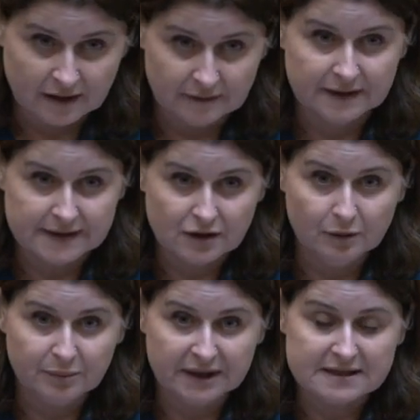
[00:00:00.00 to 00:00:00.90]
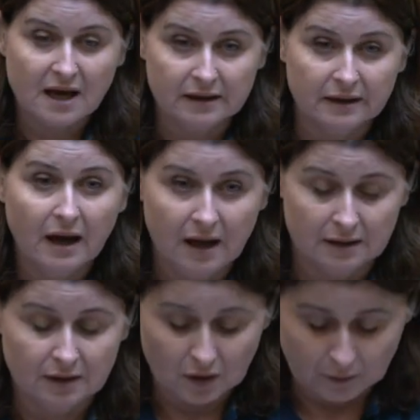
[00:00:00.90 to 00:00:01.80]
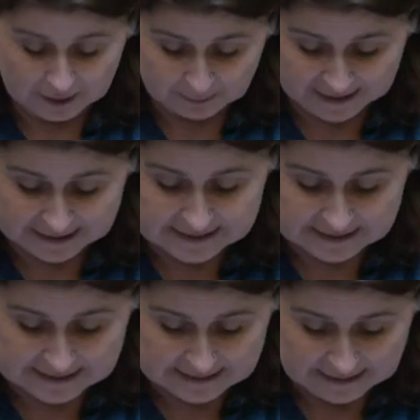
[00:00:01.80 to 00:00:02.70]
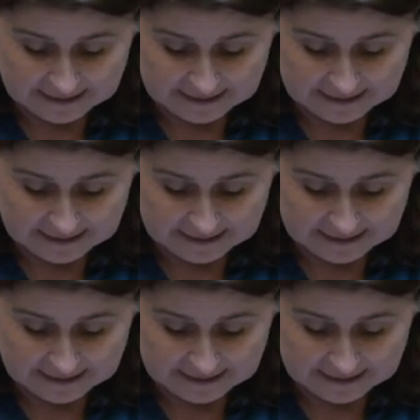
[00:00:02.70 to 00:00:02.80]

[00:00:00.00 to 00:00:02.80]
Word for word: of these companies on an ongoing basis.